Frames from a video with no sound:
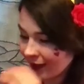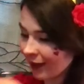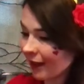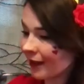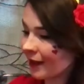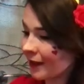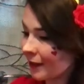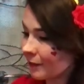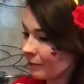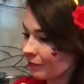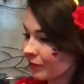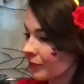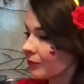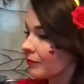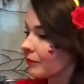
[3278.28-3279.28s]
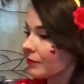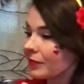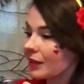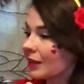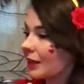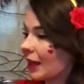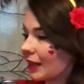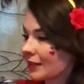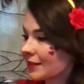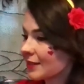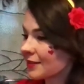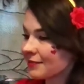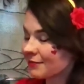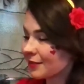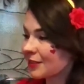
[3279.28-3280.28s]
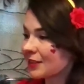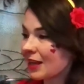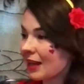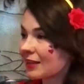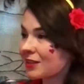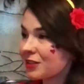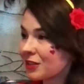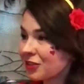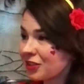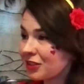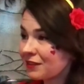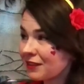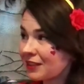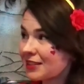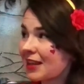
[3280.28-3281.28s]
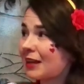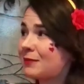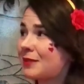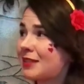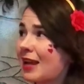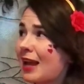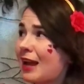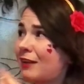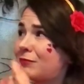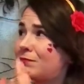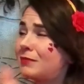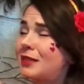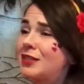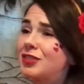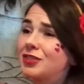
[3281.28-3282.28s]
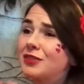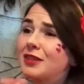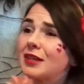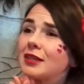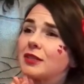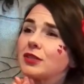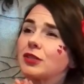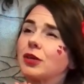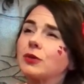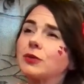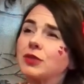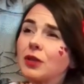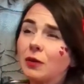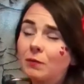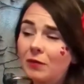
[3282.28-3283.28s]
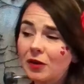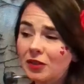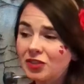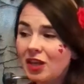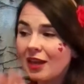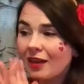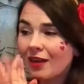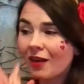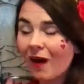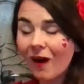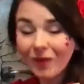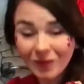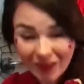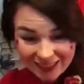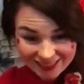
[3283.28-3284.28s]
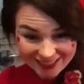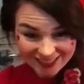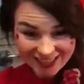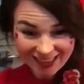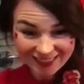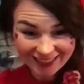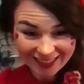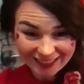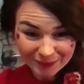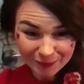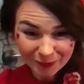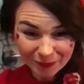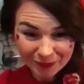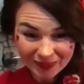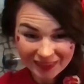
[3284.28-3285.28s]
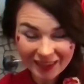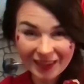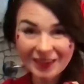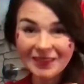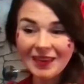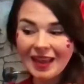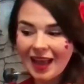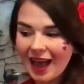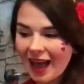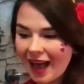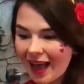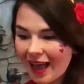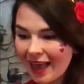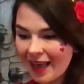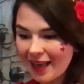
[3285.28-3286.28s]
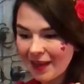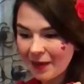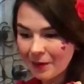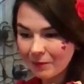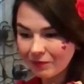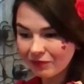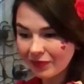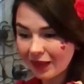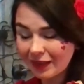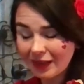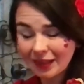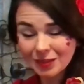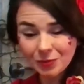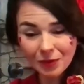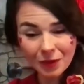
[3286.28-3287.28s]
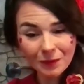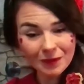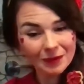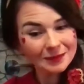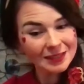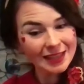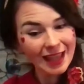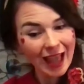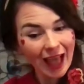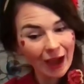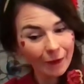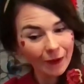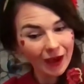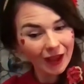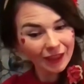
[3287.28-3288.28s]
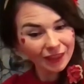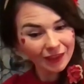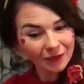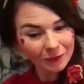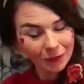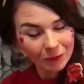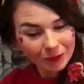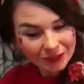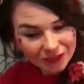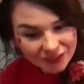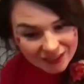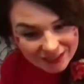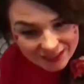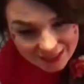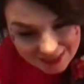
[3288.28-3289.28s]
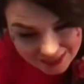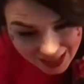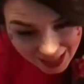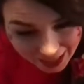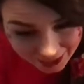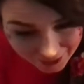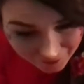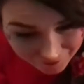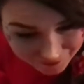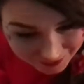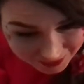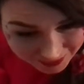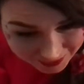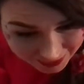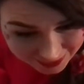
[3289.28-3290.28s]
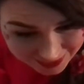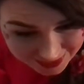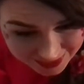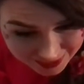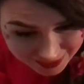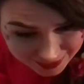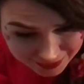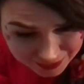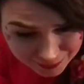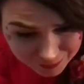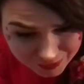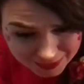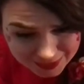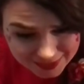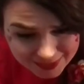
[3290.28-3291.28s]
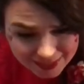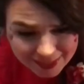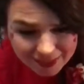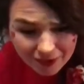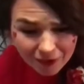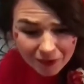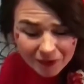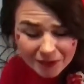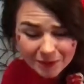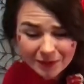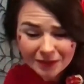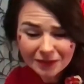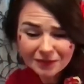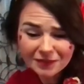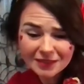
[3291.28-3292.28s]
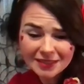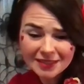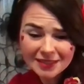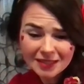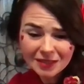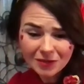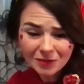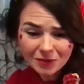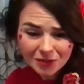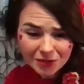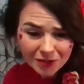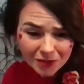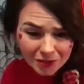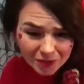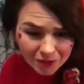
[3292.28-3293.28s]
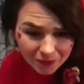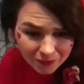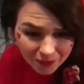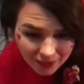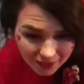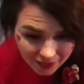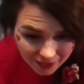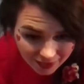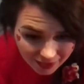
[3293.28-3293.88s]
um, yes, I had such a lovely time today. I've missed you guys so, so much. Can't wait to share the next book with you. Um, and as we're coming up to the hour, I think we will just tie off nicely. Thank you, Millicent. Oh, it's been lovely seeing you too.